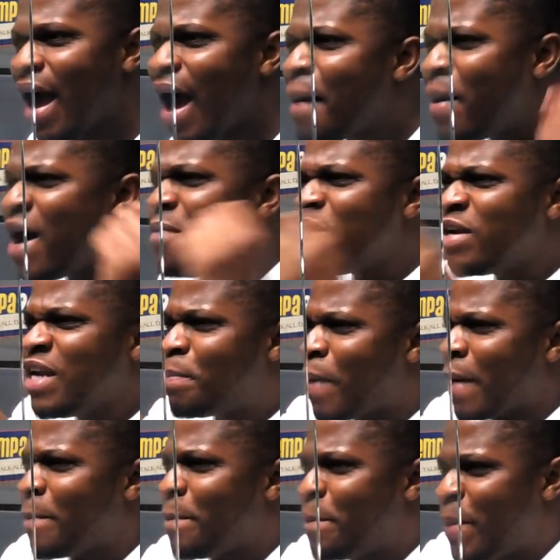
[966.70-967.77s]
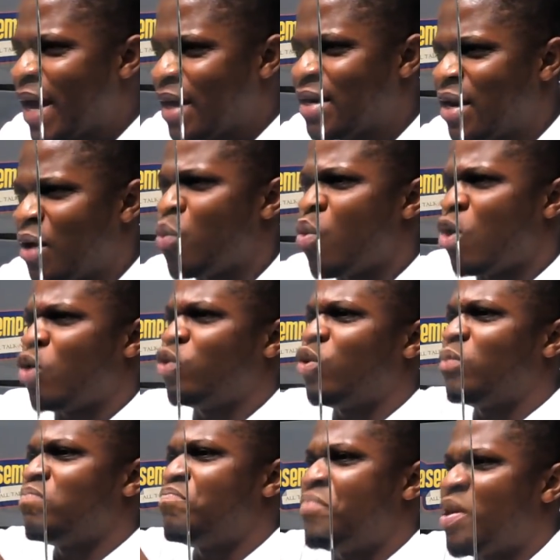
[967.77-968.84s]
Abamu nipa ben ne wo
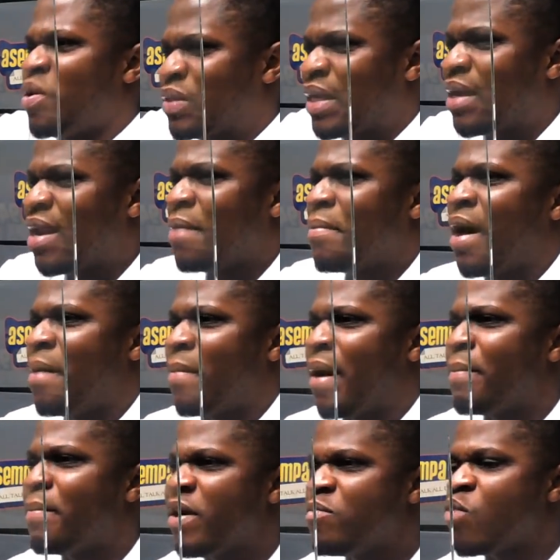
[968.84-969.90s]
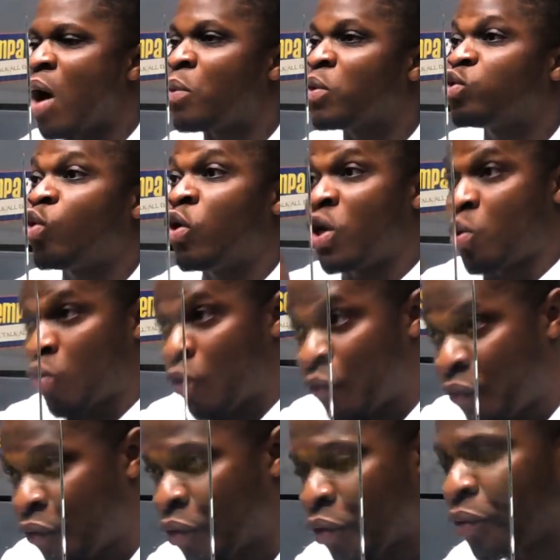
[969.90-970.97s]
mails and Mahama Bamu, what's your kron
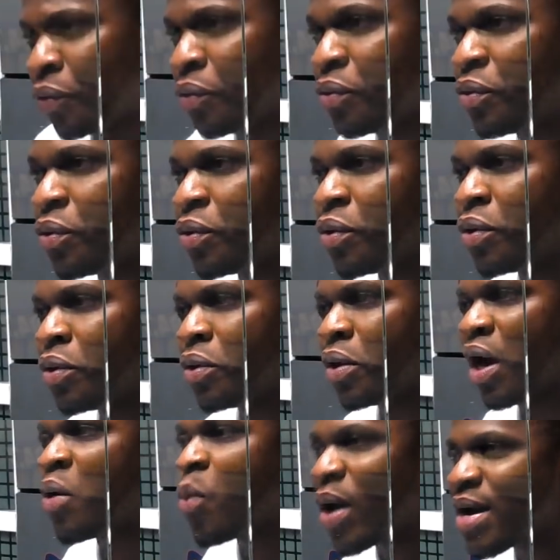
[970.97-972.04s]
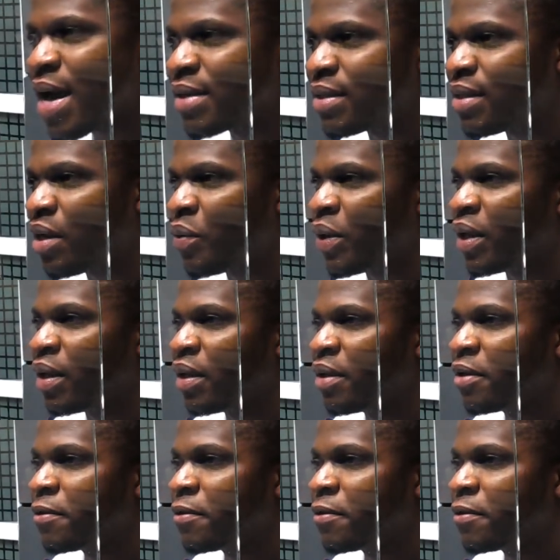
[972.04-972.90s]
4 no? And what dance your way?